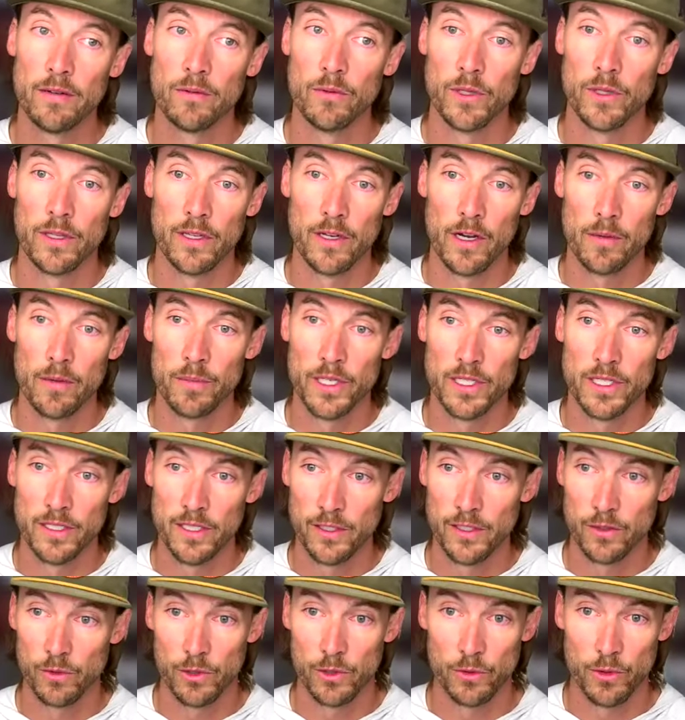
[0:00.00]
within our
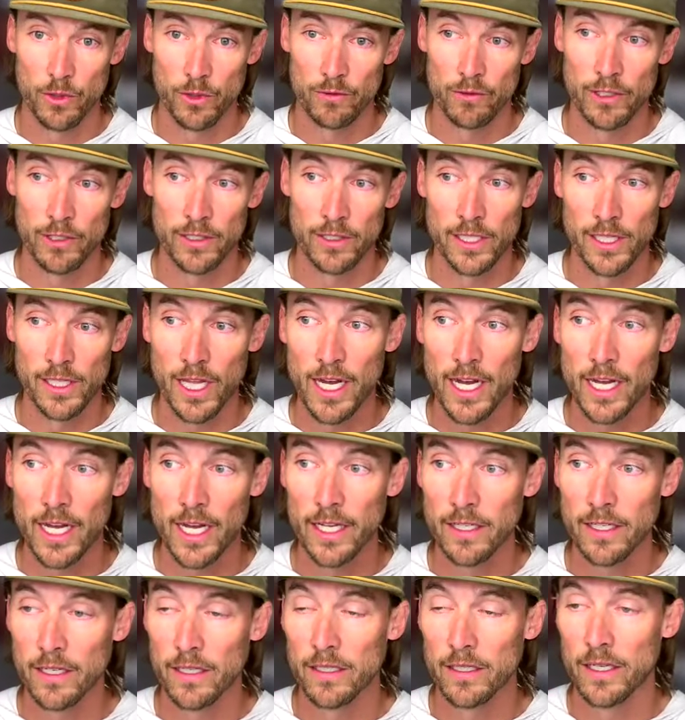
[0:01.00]
business, which we really
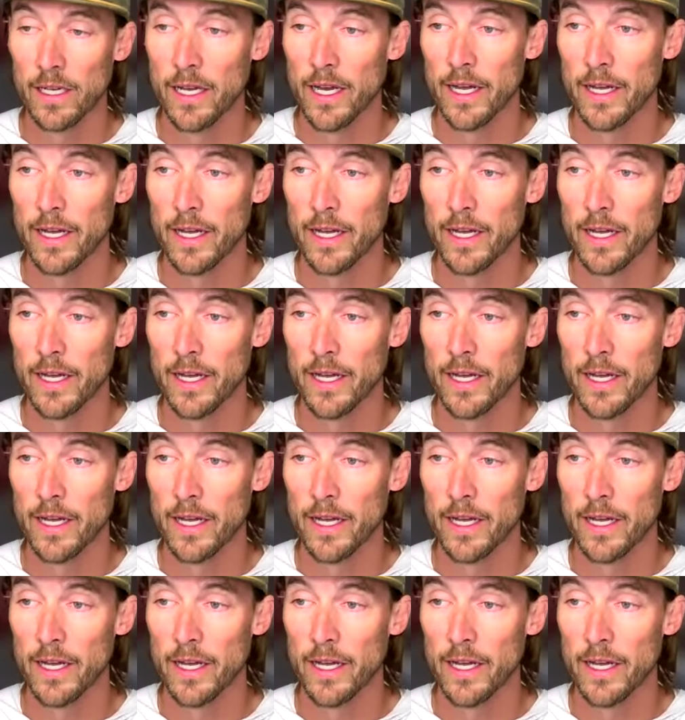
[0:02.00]
like.